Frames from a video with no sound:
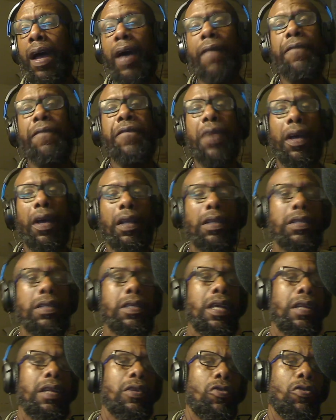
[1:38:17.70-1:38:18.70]
I fucking
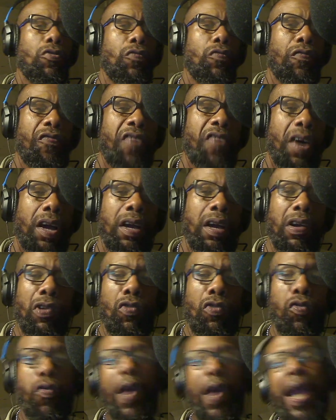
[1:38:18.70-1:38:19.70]
set the fucking
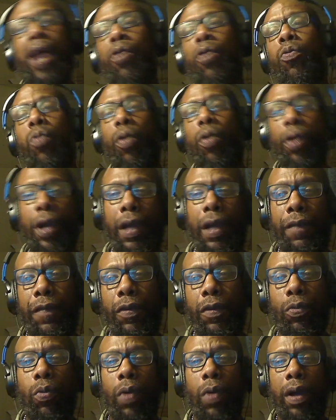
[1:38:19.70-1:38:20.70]
groundwork, if
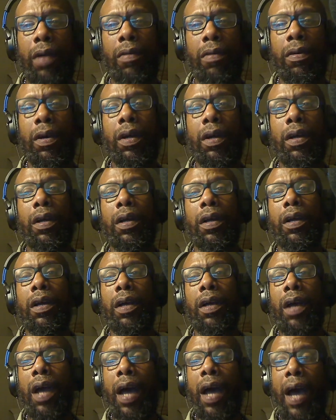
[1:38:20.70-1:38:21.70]
you will,
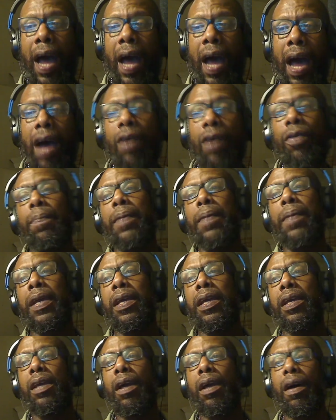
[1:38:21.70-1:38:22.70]
how to
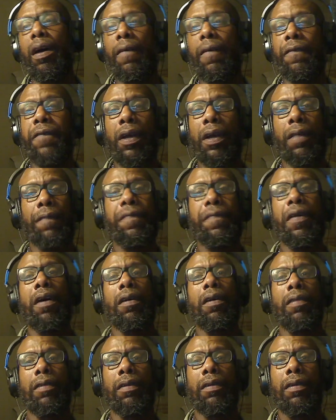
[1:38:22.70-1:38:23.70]
be a fucking
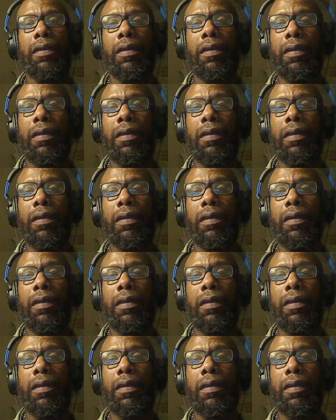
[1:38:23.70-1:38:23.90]
father.